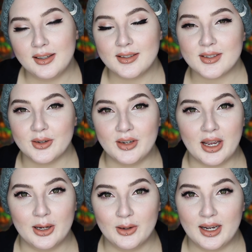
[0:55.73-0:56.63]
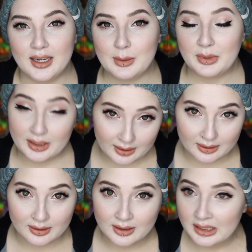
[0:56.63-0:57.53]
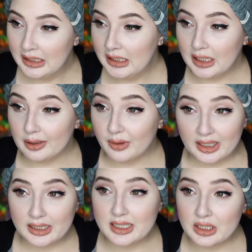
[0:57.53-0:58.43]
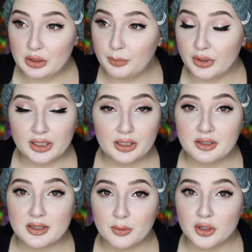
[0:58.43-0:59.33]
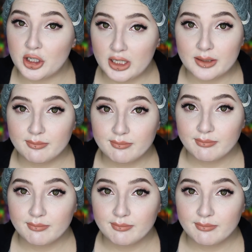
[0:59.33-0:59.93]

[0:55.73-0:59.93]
and so now I am here and ready to bring you some more shit.